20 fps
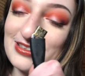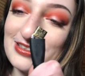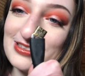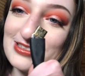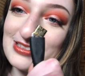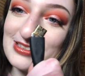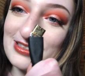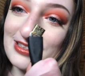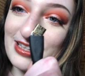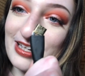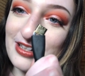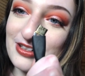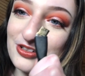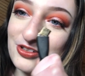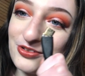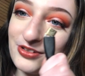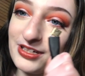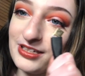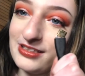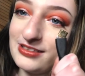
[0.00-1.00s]
Isn't that
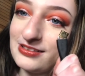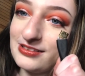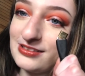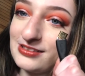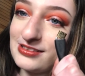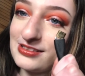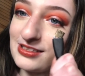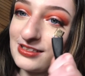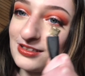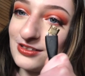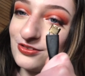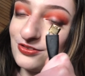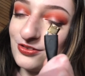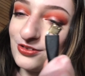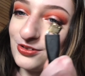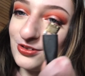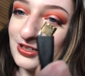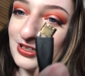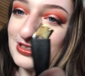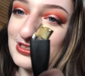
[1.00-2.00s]
great? Is it gonna
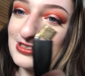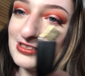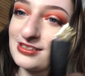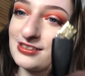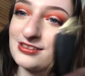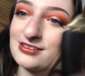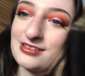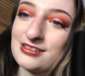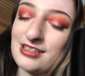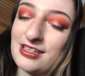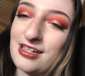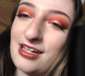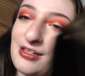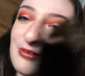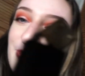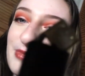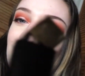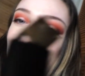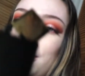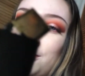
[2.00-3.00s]
focus? Can I
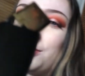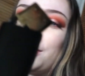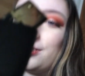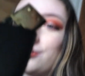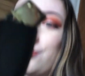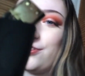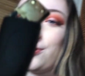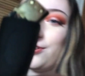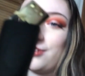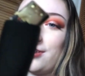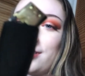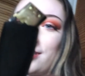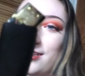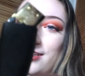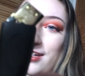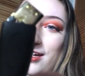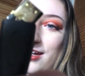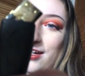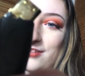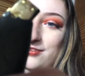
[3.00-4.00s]
manually focus?
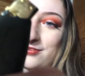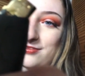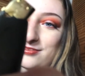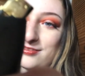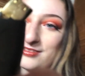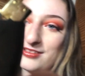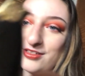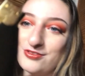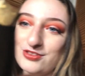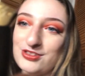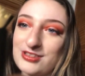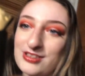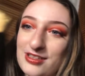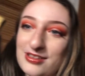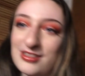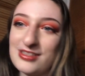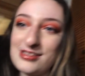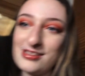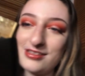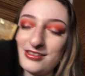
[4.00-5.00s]
I've never
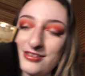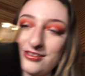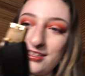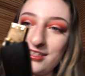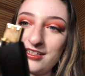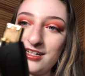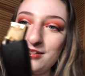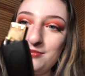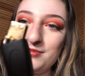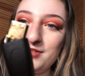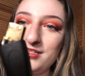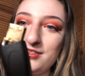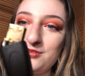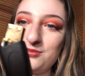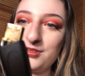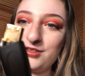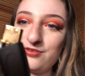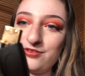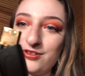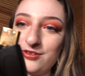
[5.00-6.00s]
done this. Can I
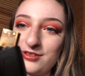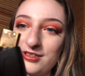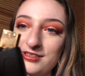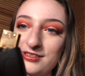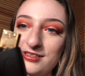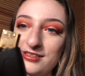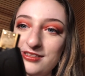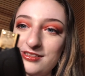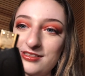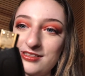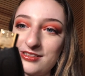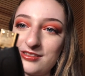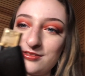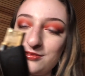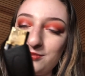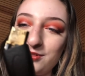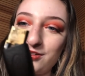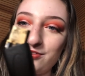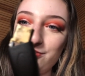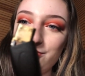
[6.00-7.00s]
manually focus this
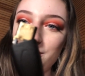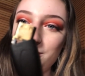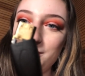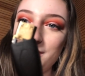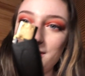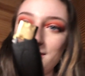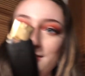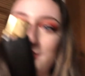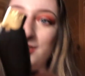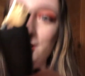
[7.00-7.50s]
while filming?